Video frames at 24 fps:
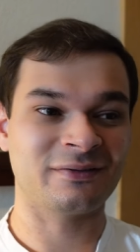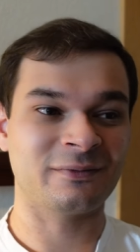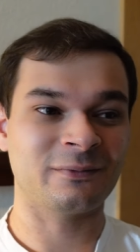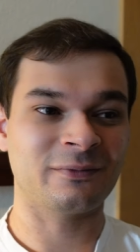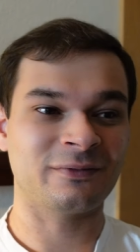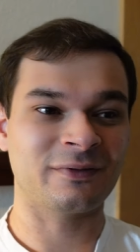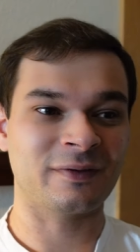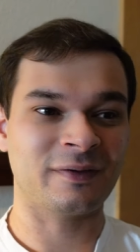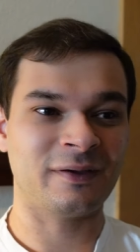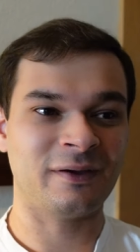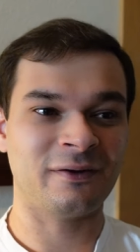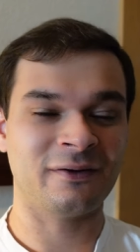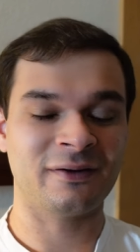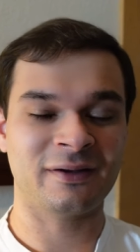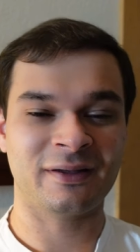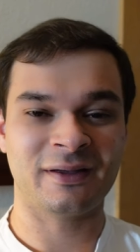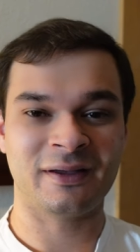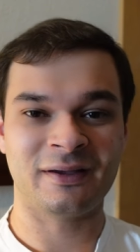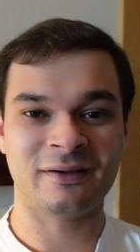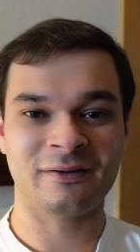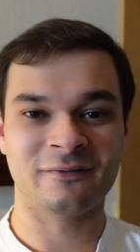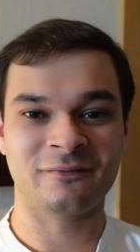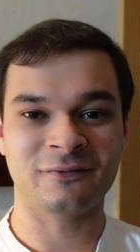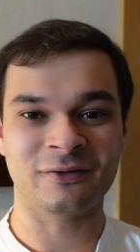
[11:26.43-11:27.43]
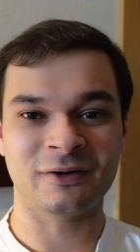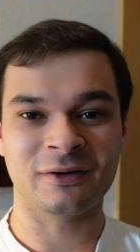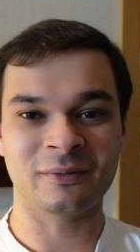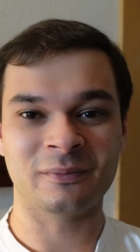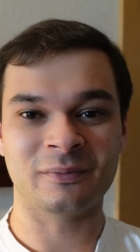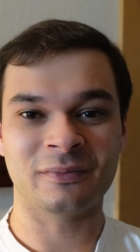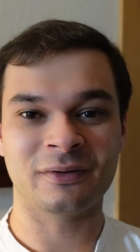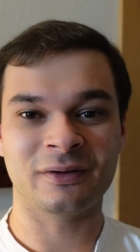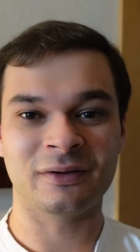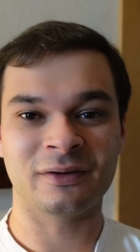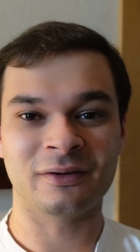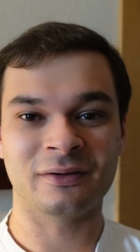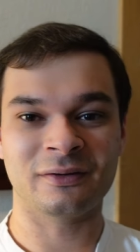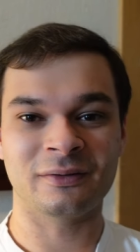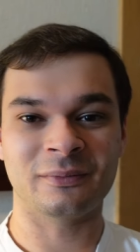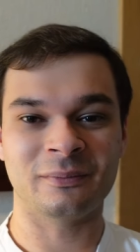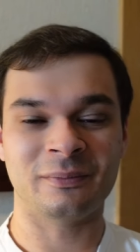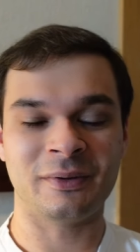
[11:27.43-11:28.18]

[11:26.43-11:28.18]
It was a carrot cake from a